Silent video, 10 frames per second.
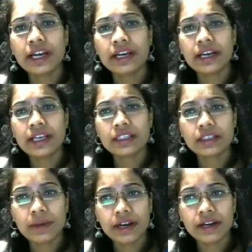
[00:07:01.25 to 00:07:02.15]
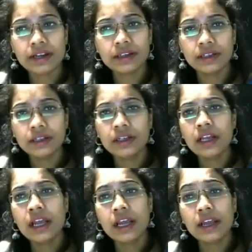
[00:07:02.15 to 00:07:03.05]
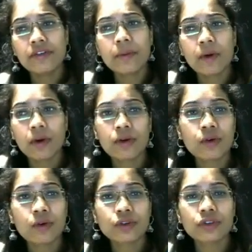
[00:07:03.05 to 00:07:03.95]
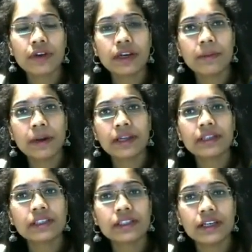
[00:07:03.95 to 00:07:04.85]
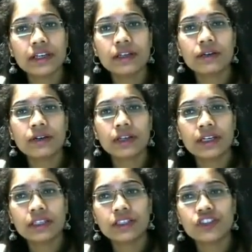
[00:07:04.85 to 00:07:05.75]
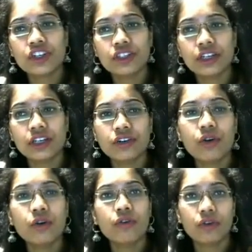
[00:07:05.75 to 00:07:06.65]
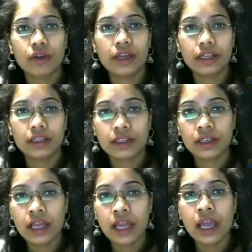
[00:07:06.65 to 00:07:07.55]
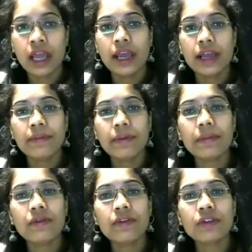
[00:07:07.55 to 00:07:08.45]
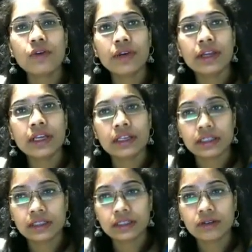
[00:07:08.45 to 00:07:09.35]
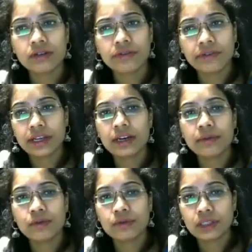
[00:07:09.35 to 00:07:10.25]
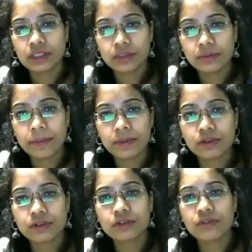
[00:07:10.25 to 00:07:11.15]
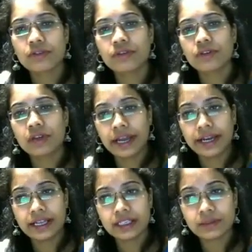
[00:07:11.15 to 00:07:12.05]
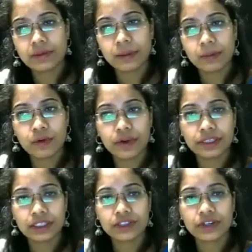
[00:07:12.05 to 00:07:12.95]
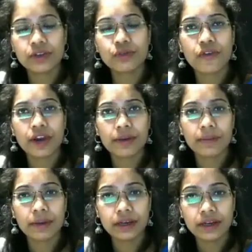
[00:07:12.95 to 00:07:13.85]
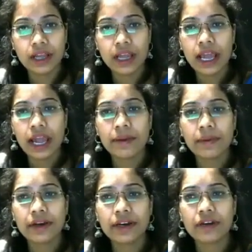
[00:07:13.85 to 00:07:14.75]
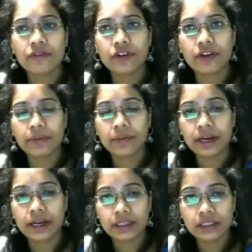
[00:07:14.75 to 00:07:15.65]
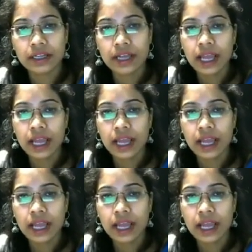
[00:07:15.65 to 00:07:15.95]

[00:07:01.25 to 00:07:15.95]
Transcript: candidiasis may return if a prolonged course of antibiotics is needed or there is a change in your overall health. In people with chronic illnesses or weakened immune system, episodes of candidiasis may be more resistant to treatment and may return after treatment ends.